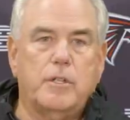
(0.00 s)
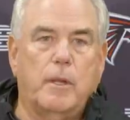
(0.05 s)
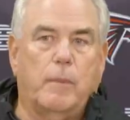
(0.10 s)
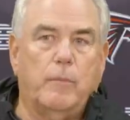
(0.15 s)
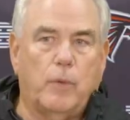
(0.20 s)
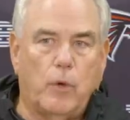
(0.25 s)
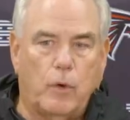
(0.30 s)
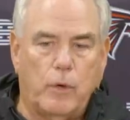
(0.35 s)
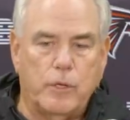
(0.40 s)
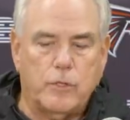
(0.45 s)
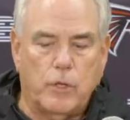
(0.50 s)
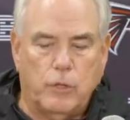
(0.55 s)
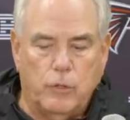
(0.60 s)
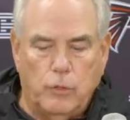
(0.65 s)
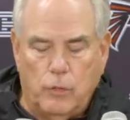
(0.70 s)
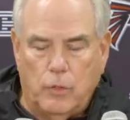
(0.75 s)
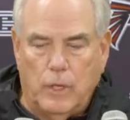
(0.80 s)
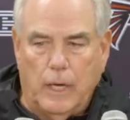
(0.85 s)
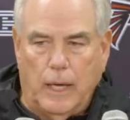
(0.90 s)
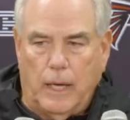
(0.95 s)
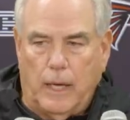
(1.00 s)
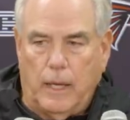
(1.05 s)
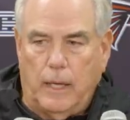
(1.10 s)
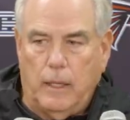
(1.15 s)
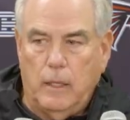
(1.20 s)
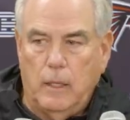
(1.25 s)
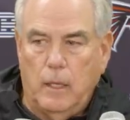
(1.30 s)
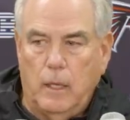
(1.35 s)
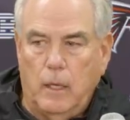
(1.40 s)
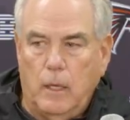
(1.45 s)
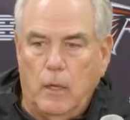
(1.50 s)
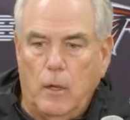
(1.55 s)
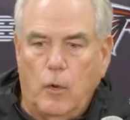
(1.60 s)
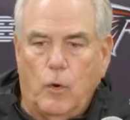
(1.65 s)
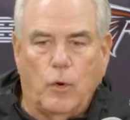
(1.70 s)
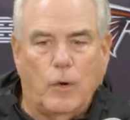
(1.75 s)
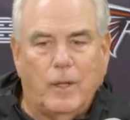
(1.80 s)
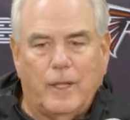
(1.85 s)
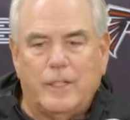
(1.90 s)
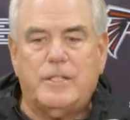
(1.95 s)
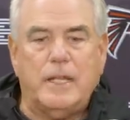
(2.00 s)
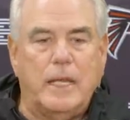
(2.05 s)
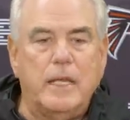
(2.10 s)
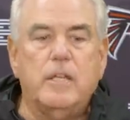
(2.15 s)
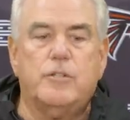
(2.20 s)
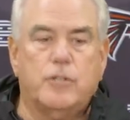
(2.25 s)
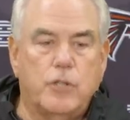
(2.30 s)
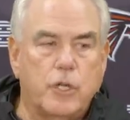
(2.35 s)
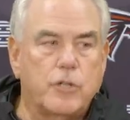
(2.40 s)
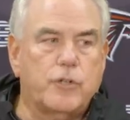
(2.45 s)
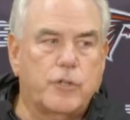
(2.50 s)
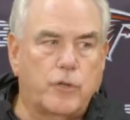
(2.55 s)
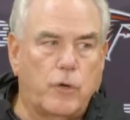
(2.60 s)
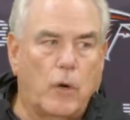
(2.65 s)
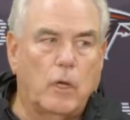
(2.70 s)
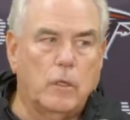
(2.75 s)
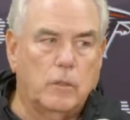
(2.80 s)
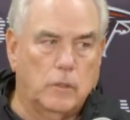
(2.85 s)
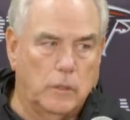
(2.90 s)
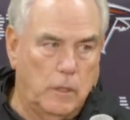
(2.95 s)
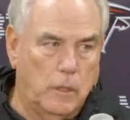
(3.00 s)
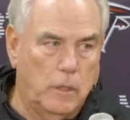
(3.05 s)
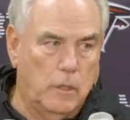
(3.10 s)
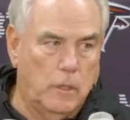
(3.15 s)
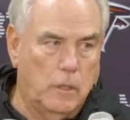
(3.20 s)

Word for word: something or he's a new guy or let's say he's just struggling.